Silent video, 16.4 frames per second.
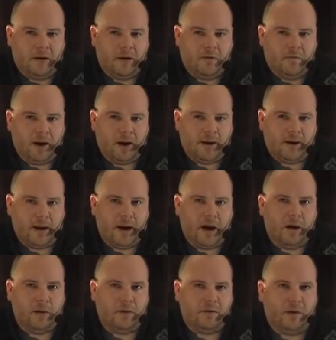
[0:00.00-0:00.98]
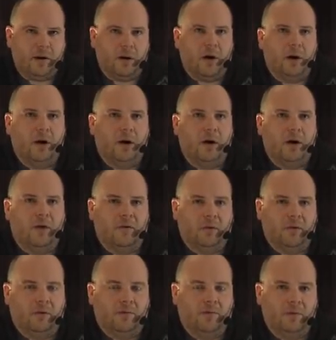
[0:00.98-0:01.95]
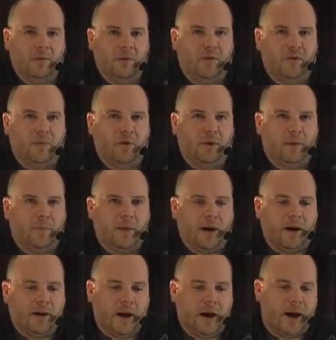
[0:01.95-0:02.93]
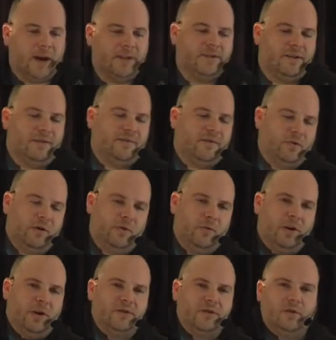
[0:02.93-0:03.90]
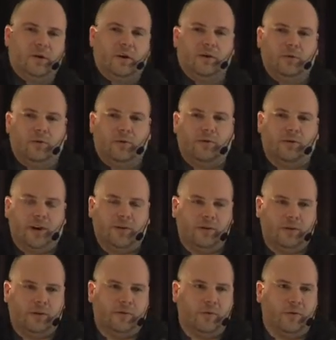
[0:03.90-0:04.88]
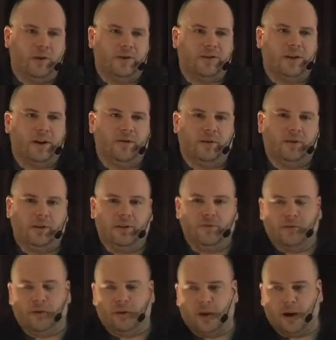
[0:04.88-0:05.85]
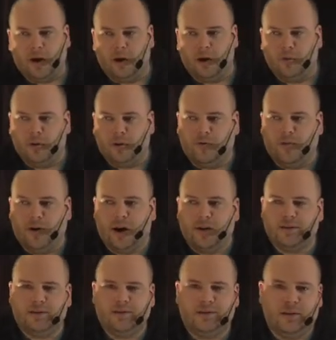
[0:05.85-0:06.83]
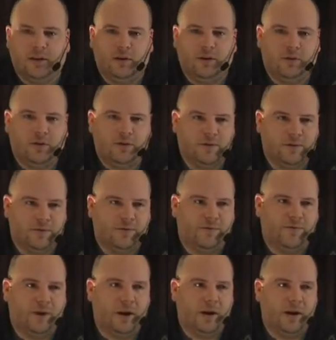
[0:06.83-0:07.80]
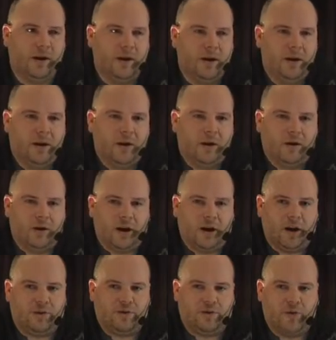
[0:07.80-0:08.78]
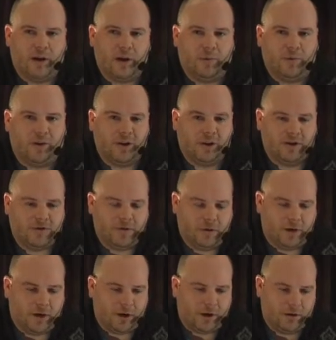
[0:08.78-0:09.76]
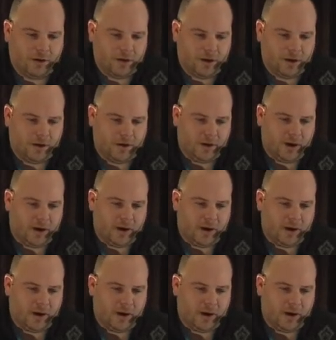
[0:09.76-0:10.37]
Right now, there are, let me roll it back. As of 3 weeks ago, there were 547 different hardware devices that you can certify your Android application on. And